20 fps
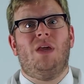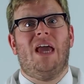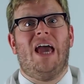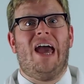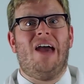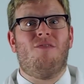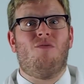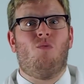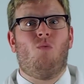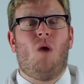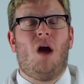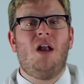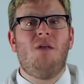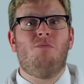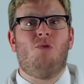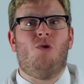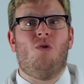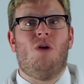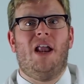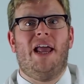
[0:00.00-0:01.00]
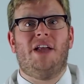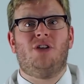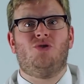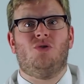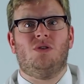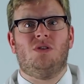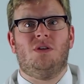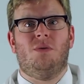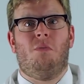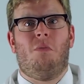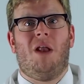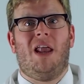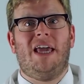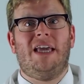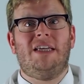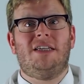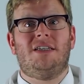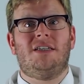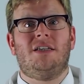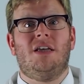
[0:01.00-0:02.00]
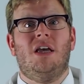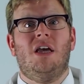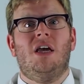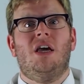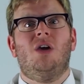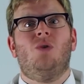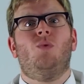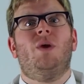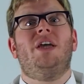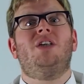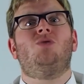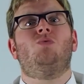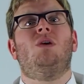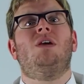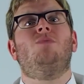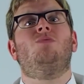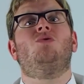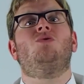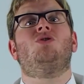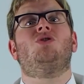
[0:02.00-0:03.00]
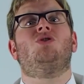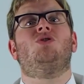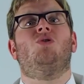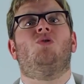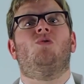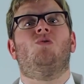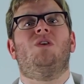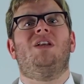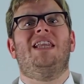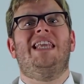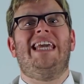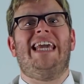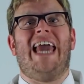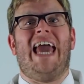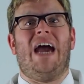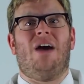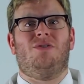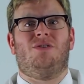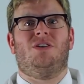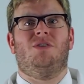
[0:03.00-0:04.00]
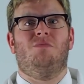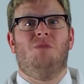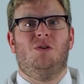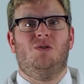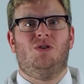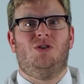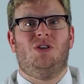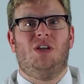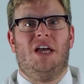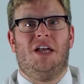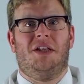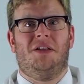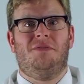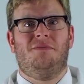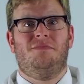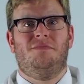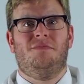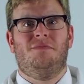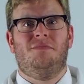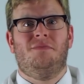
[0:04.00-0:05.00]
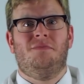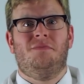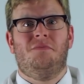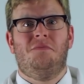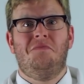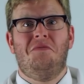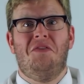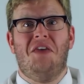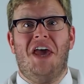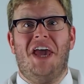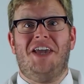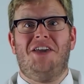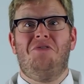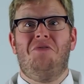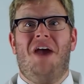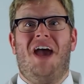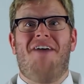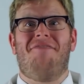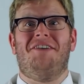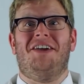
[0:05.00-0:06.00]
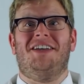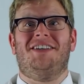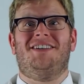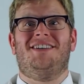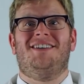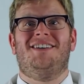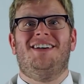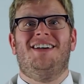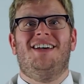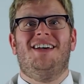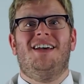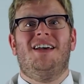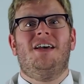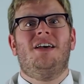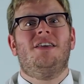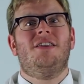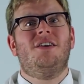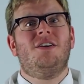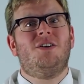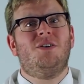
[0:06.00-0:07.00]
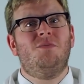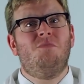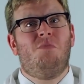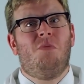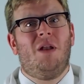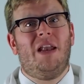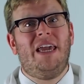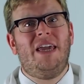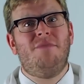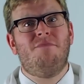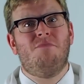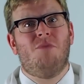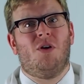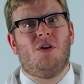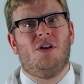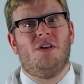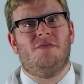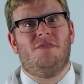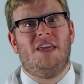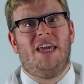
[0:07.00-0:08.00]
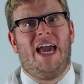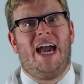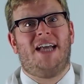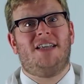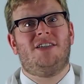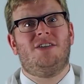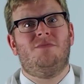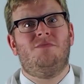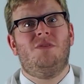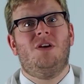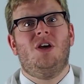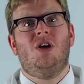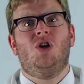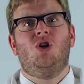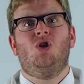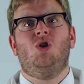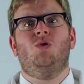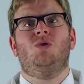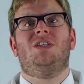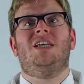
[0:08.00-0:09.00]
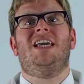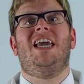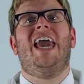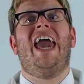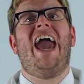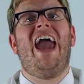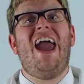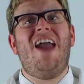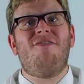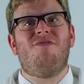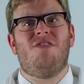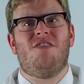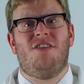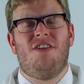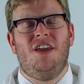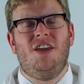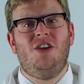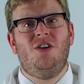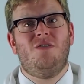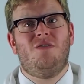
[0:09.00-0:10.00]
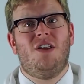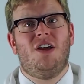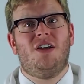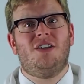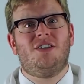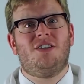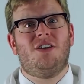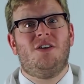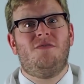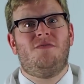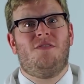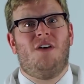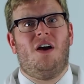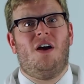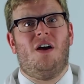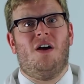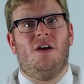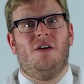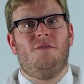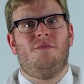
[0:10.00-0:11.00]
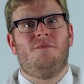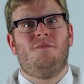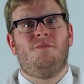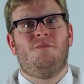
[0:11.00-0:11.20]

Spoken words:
we have 1 more electron to place, which we will store in the outermost shell. There you have it, the complete model of the atom using everything you've learnt so far.